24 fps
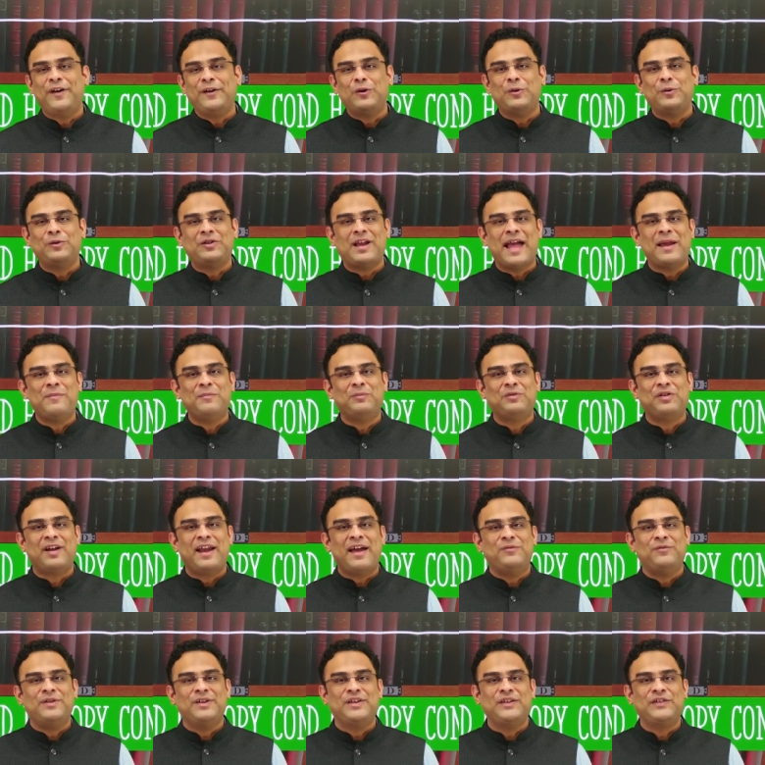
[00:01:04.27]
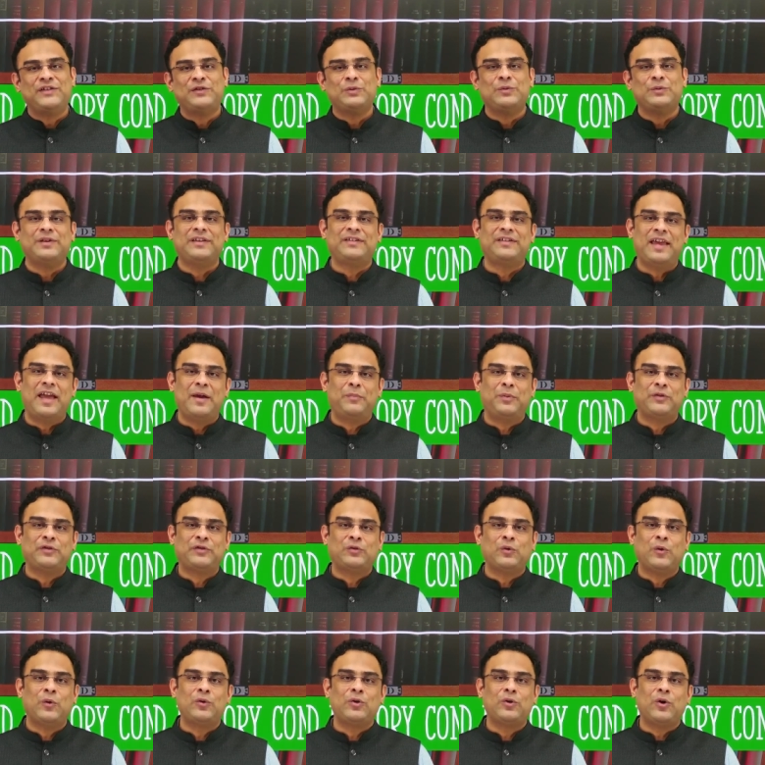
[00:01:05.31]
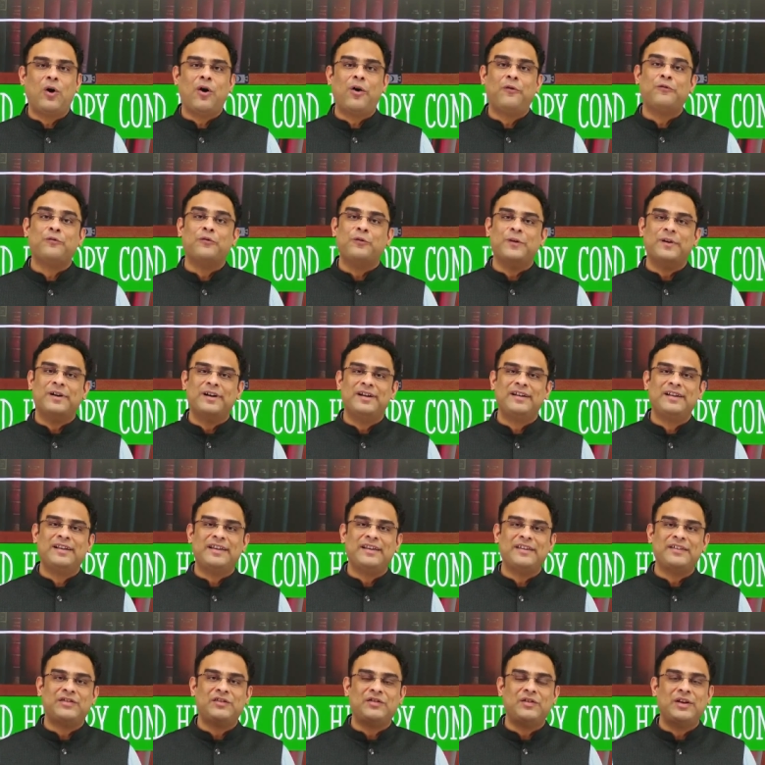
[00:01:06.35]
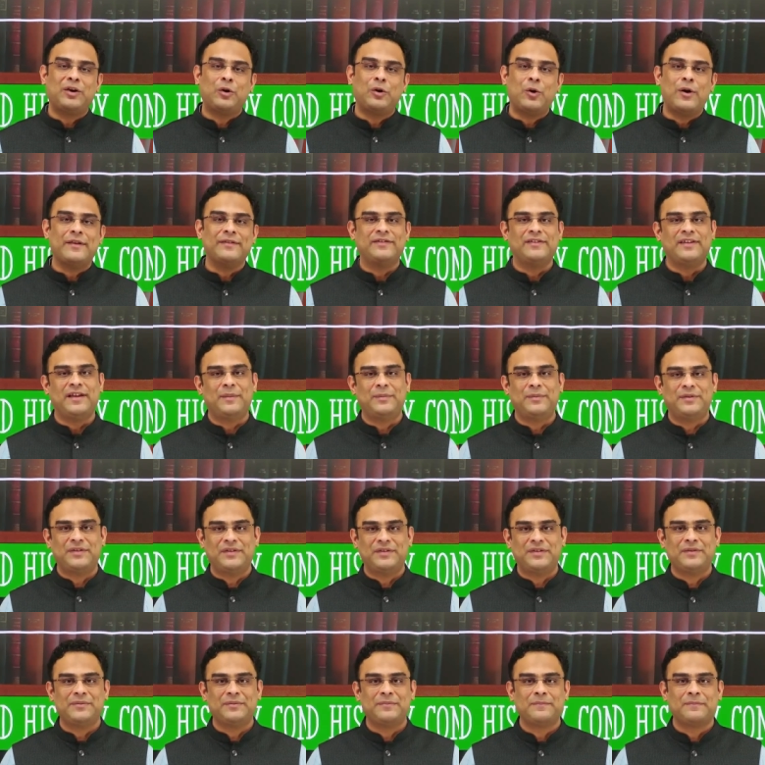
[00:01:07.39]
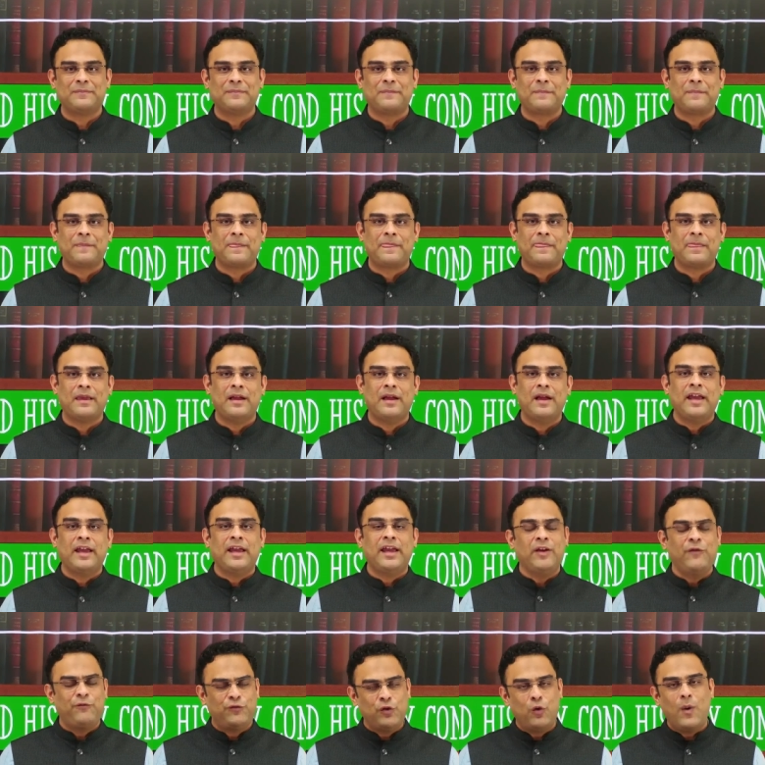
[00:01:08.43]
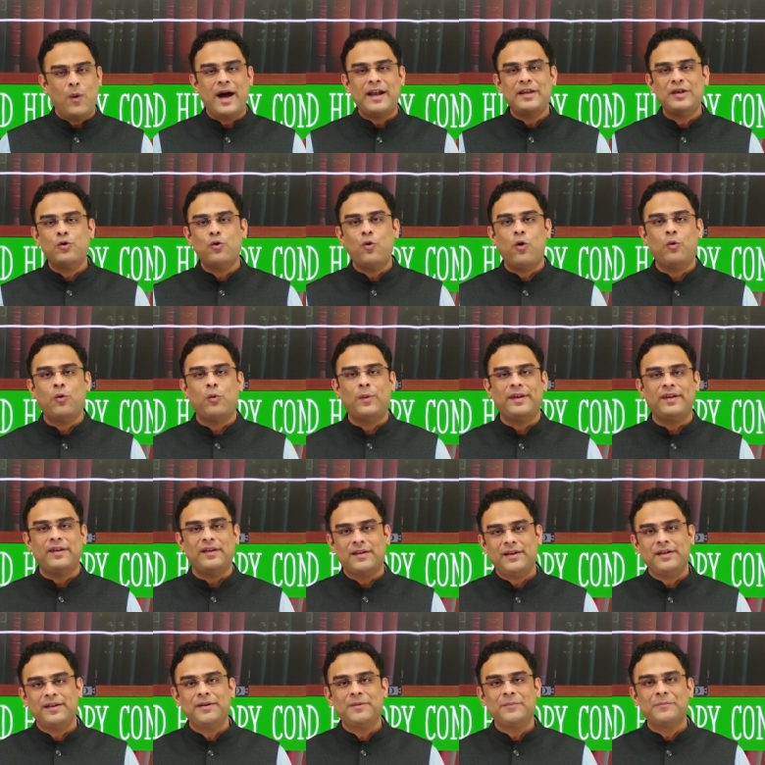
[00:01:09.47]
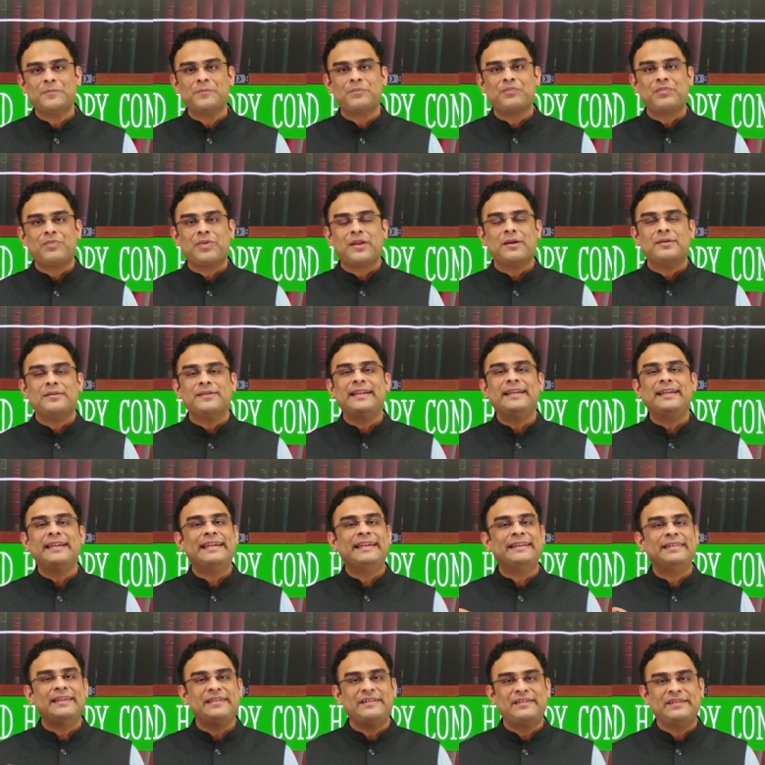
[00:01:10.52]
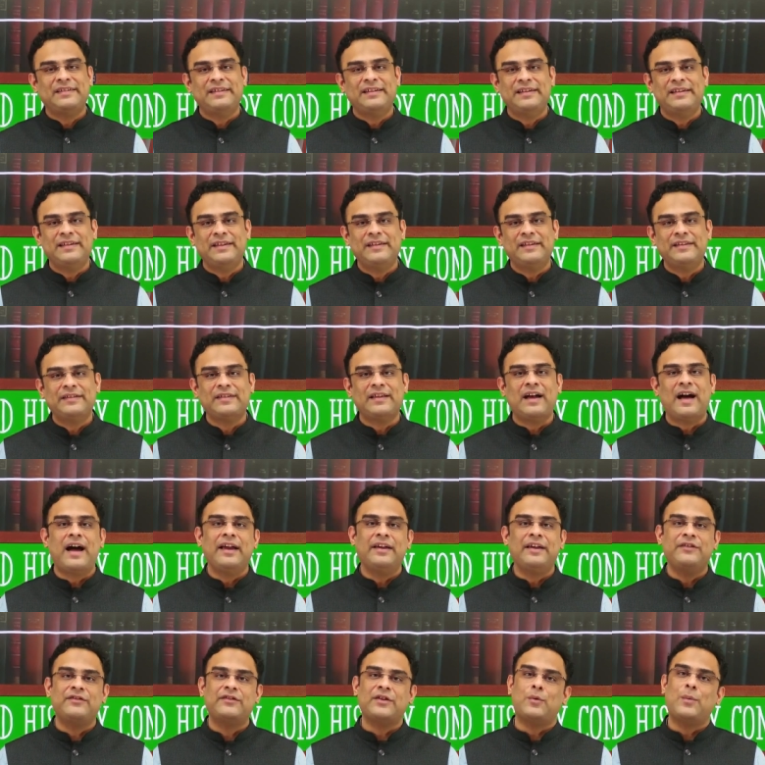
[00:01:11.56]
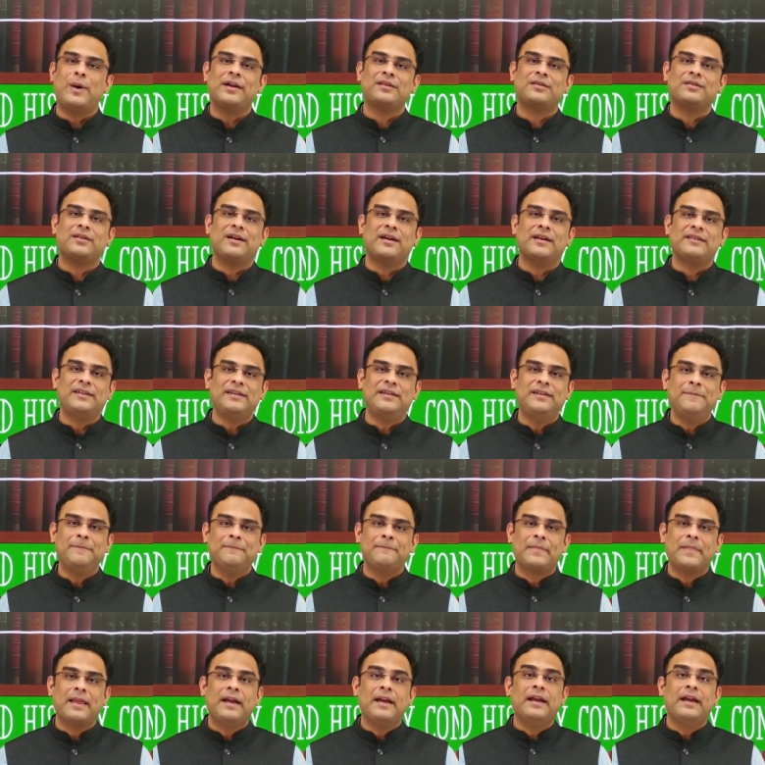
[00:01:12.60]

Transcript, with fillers: fellow time travelers, to this episode of World History Concepts. If you are new over here, then in this series, I, Jawad Kazi,